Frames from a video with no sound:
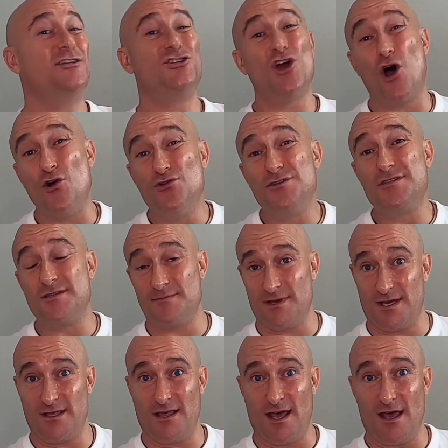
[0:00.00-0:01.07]
chose to
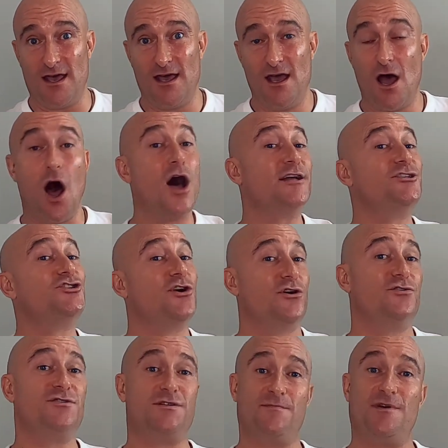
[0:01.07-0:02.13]
be there. I
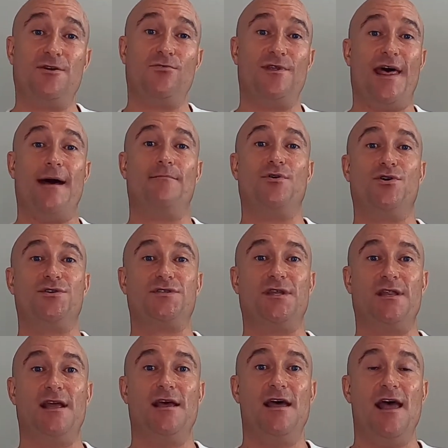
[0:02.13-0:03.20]
chose to be with that
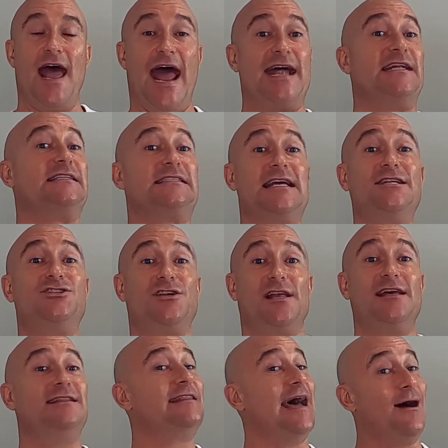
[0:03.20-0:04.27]
person, and
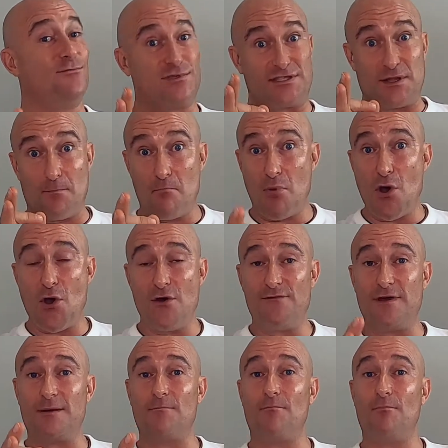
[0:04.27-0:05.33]
essentially that was the
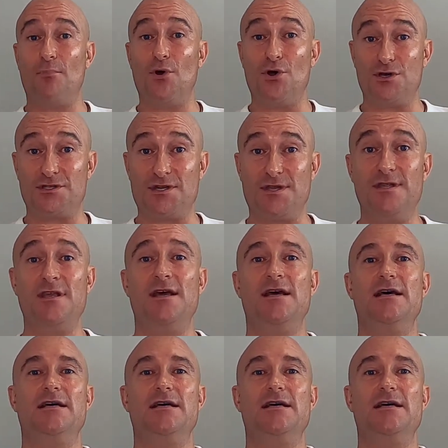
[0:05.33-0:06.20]
perfect person